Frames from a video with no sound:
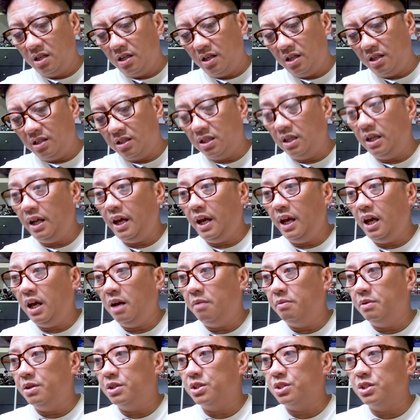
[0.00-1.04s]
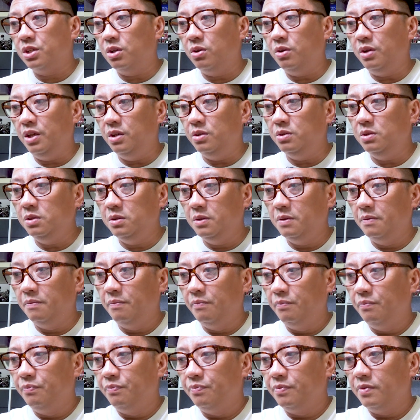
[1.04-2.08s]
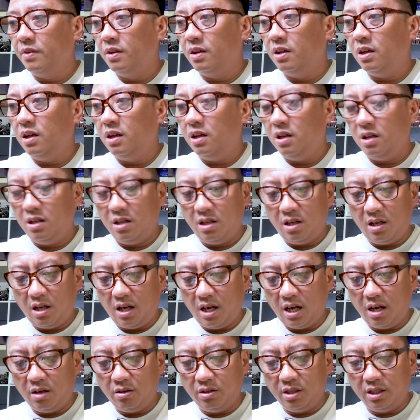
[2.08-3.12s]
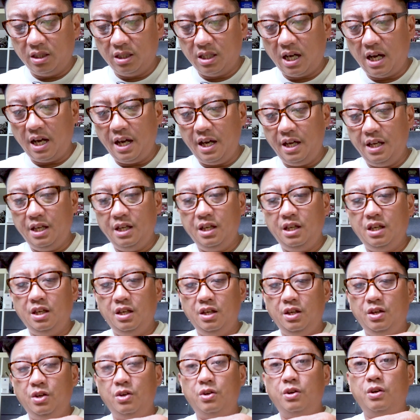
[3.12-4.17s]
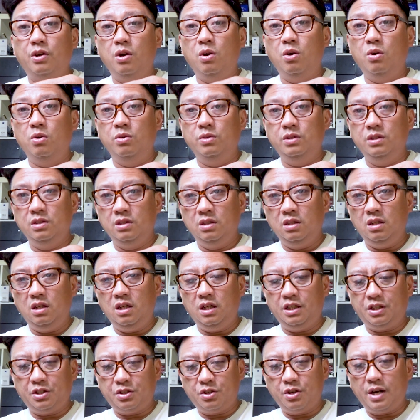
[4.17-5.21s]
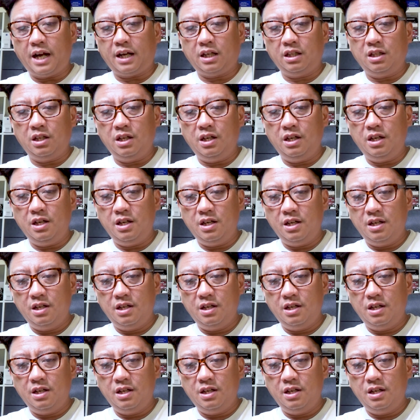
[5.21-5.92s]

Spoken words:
And today I'm going to show you how to tie your own attractor